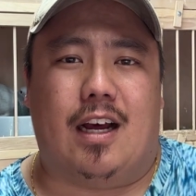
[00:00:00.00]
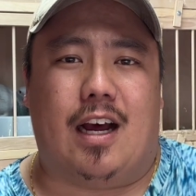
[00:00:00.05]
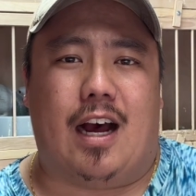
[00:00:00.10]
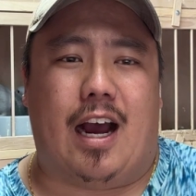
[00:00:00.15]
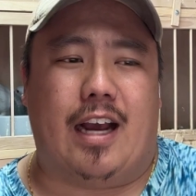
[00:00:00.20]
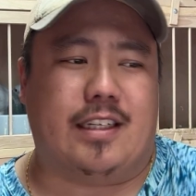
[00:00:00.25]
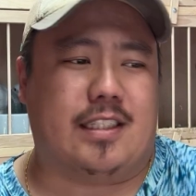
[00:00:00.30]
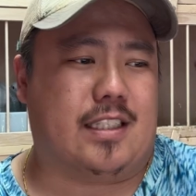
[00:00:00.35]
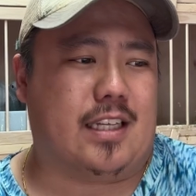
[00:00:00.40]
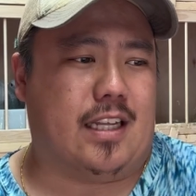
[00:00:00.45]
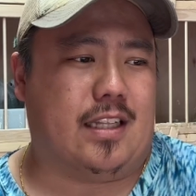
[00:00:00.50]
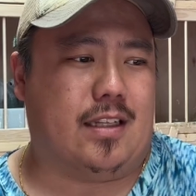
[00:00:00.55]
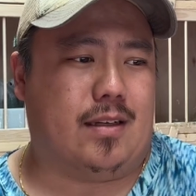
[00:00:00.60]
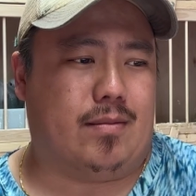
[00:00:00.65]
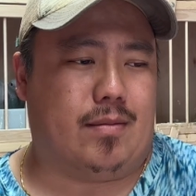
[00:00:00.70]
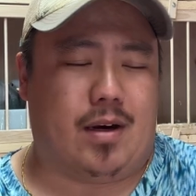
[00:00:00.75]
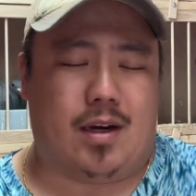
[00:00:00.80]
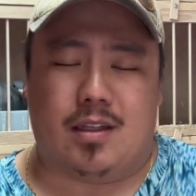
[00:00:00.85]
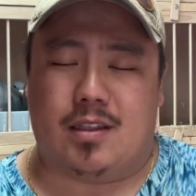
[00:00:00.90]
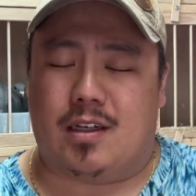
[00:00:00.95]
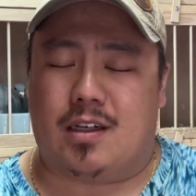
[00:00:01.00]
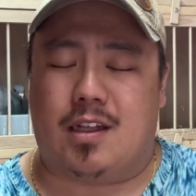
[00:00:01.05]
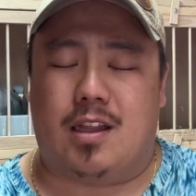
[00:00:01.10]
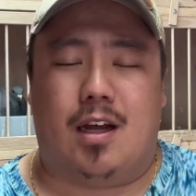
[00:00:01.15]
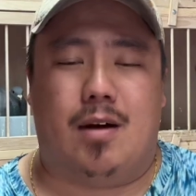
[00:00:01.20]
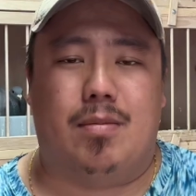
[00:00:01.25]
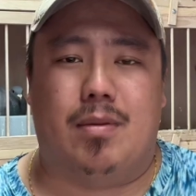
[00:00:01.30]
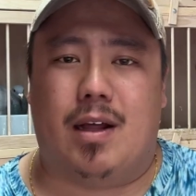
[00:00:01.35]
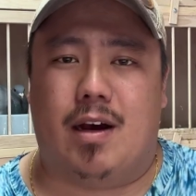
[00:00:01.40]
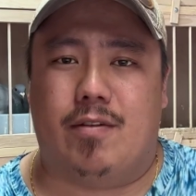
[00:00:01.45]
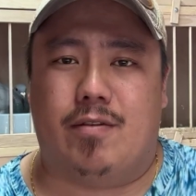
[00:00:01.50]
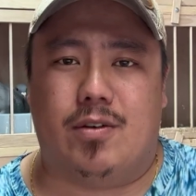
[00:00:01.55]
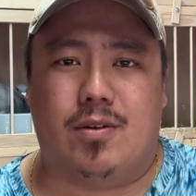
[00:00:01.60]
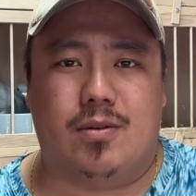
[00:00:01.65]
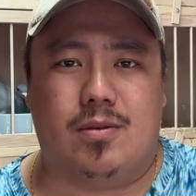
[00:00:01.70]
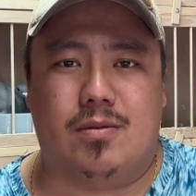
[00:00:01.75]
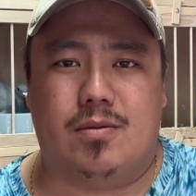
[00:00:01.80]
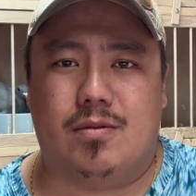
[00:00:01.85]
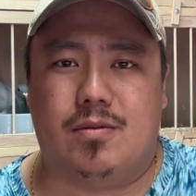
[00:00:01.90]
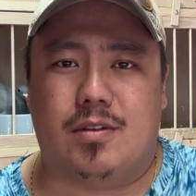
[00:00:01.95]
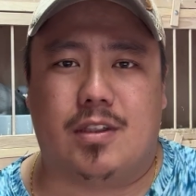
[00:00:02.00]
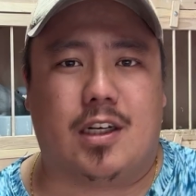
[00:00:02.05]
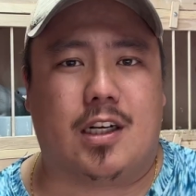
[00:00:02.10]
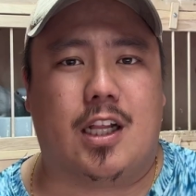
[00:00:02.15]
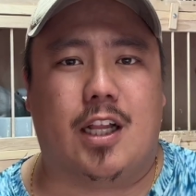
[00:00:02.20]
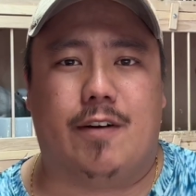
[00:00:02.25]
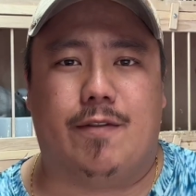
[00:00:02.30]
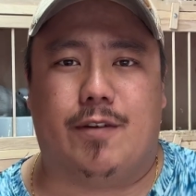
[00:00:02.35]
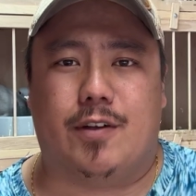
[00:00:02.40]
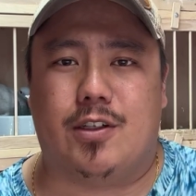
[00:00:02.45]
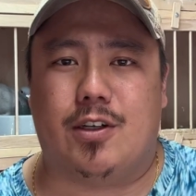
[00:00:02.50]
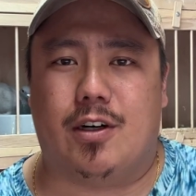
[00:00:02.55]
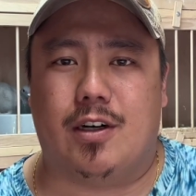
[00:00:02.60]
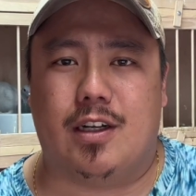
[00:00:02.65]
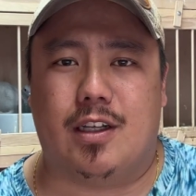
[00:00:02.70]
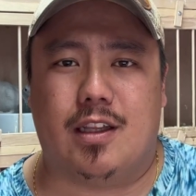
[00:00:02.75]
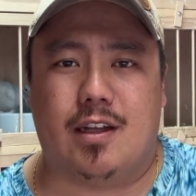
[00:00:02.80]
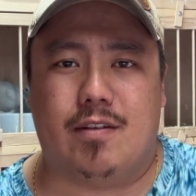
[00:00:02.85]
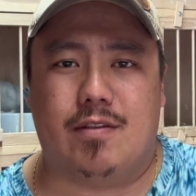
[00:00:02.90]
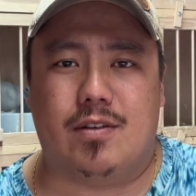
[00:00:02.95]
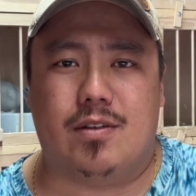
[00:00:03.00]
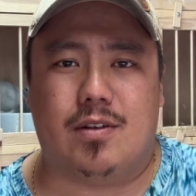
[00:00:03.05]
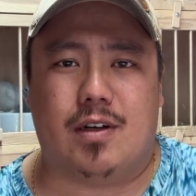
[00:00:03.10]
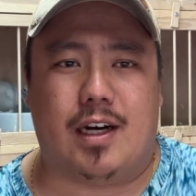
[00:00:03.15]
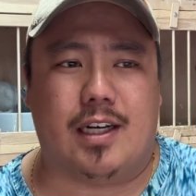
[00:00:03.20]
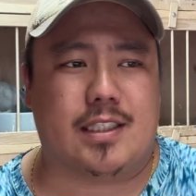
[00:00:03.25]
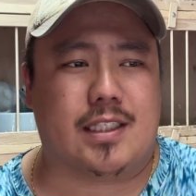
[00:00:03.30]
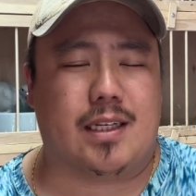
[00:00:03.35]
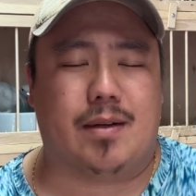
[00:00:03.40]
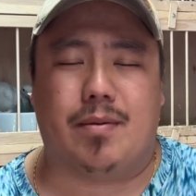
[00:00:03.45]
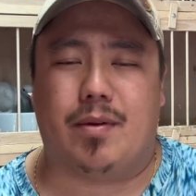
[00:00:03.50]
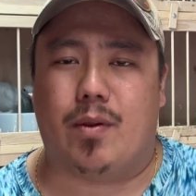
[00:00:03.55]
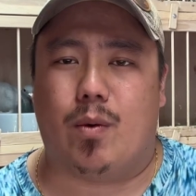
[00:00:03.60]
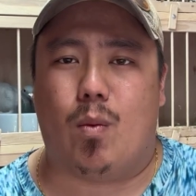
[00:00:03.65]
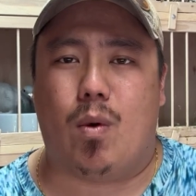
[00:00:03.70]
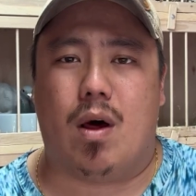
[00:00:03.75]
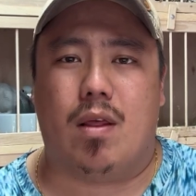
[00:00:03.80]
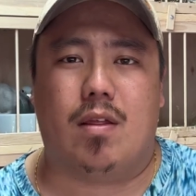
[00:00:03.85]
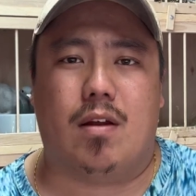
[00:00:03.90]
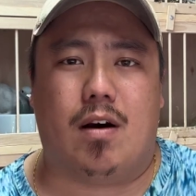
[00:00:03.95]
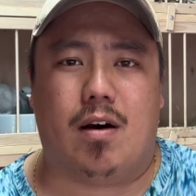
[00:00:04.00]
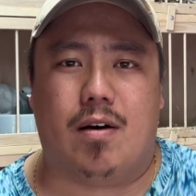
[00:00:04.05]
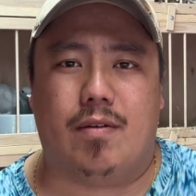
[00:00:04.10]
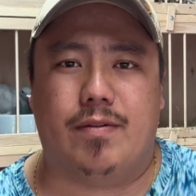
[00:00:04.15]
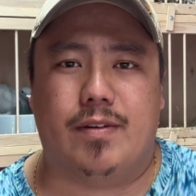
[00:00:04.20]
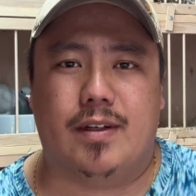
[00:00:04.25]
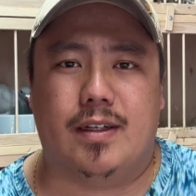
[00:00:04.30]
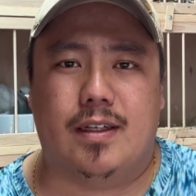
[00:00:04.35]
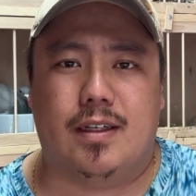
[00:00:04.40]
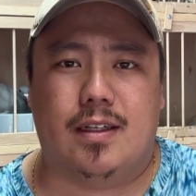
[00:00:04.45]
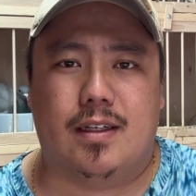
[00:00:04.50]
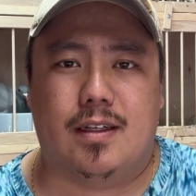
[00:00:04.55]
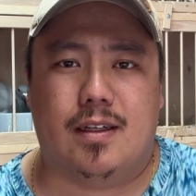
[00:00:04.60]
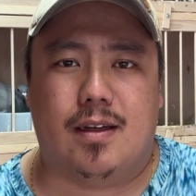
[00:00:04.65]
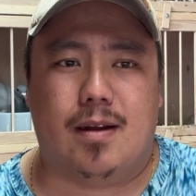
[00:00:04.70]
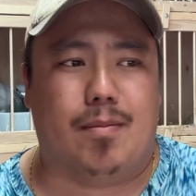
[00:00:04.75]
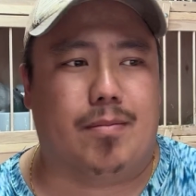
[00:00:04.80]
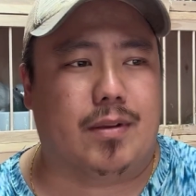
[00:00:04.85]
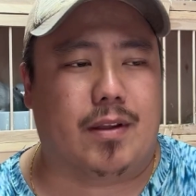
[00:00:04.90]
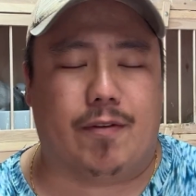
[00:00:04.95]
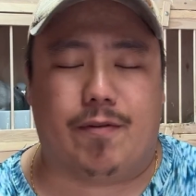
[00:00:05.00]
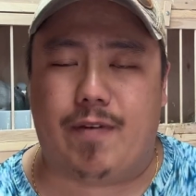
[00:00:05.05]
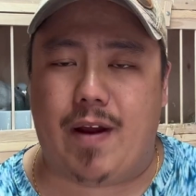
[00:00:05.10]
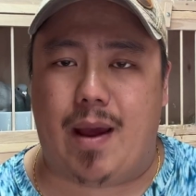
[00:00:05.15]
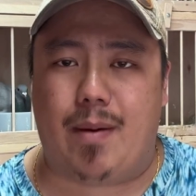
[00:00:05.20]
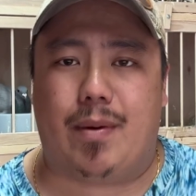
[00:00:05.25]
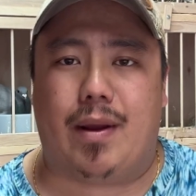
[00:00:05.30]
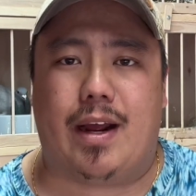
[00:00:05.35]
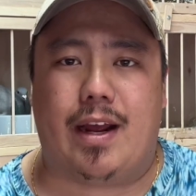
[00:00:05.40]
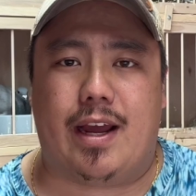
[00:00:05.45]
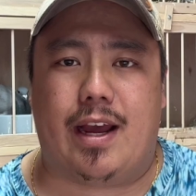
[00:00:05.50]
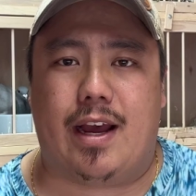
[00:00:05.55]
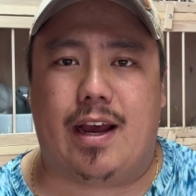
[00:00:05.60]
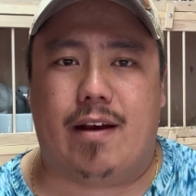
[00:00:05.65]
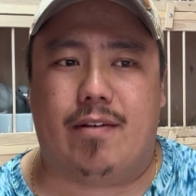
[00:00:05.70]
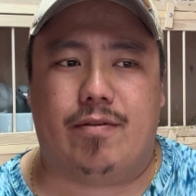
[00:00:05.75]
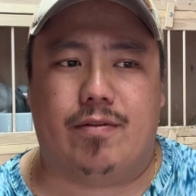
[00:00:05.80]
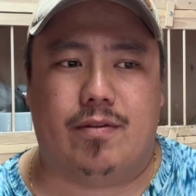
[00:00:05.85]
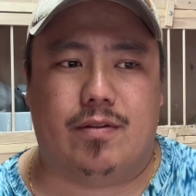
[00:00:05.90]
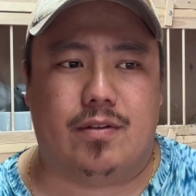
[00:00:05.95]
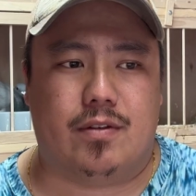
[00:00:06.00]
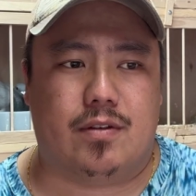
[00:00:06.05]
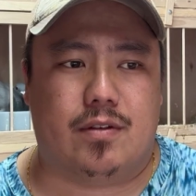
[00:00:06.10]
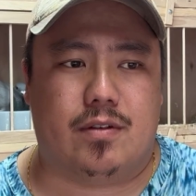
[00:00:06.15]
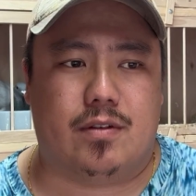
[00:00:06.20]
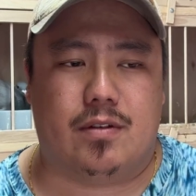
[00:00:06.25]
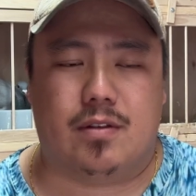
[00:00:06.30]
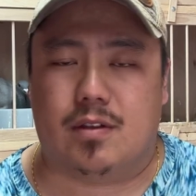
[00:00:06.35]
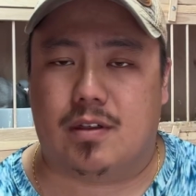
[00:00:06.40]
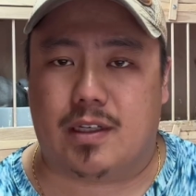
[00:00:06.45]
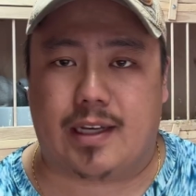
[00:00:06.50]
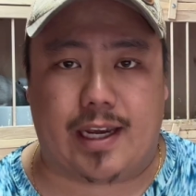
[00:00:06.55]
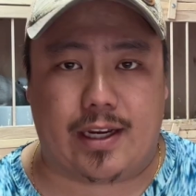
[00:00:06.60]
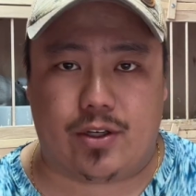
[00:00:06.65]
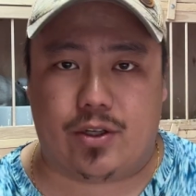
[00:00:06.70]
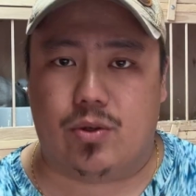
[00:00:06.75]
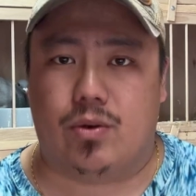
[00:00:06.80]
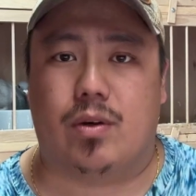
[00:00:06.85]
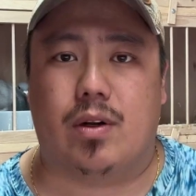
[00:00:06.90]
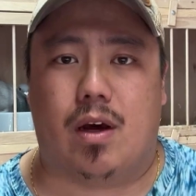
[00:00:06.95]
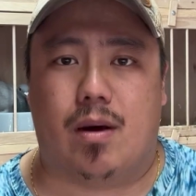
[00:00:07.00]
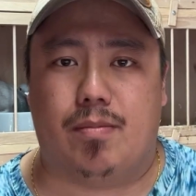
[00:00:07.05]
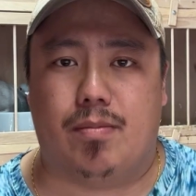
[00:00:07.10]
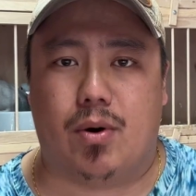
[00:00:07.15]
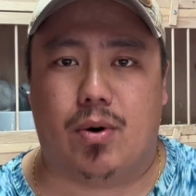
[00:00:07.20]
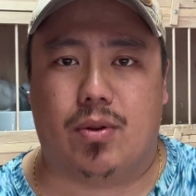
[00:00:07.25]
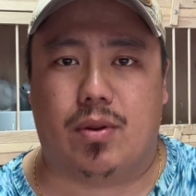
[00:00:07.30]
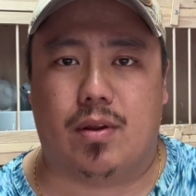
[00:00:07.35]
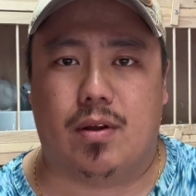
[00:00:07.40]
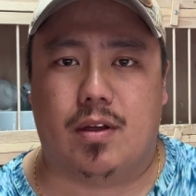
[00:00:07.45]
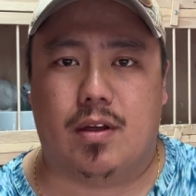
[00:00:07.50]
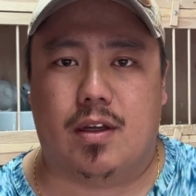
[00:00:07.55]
I send them on the club level, the club fraternity level. I send them on one loft. The family I have can do it on both.